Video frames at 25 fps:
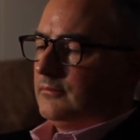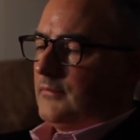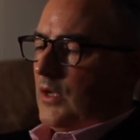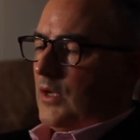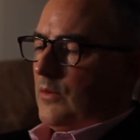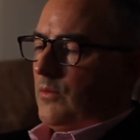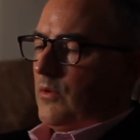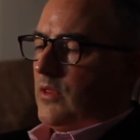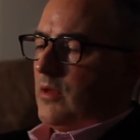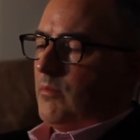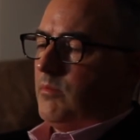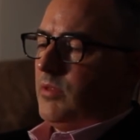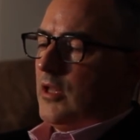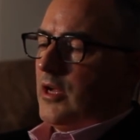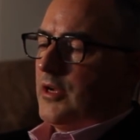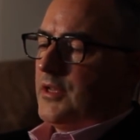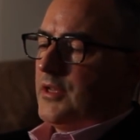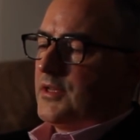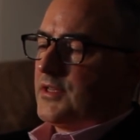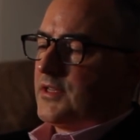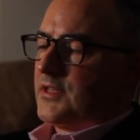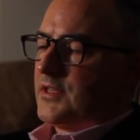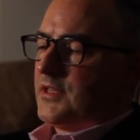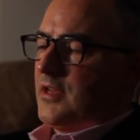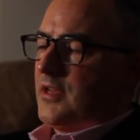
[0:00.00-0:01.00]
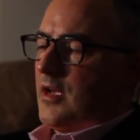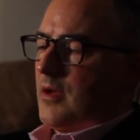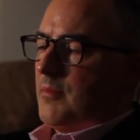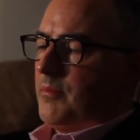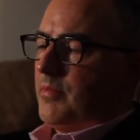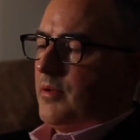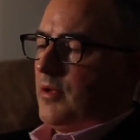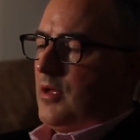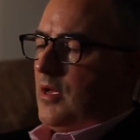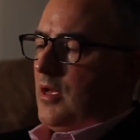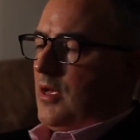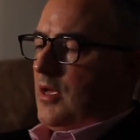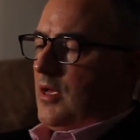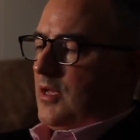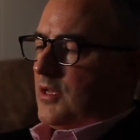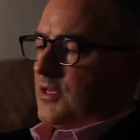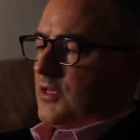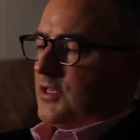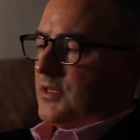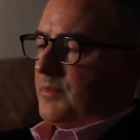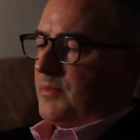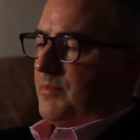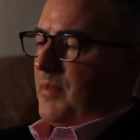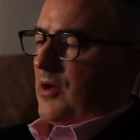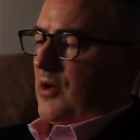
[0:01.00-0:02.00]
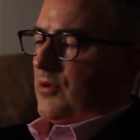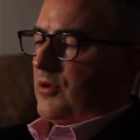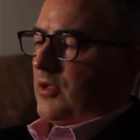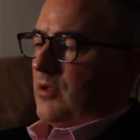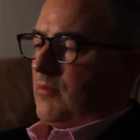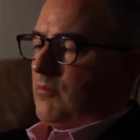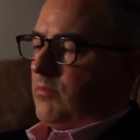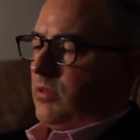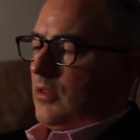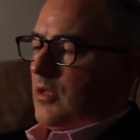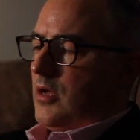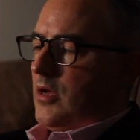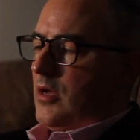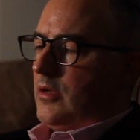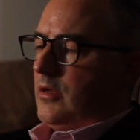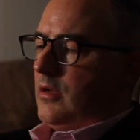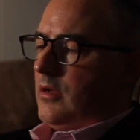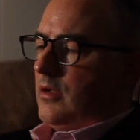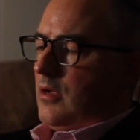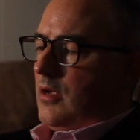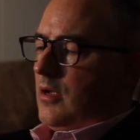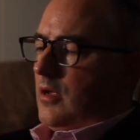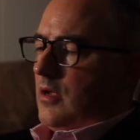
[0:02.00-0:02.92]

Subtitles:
With a bloody stump spouting blood,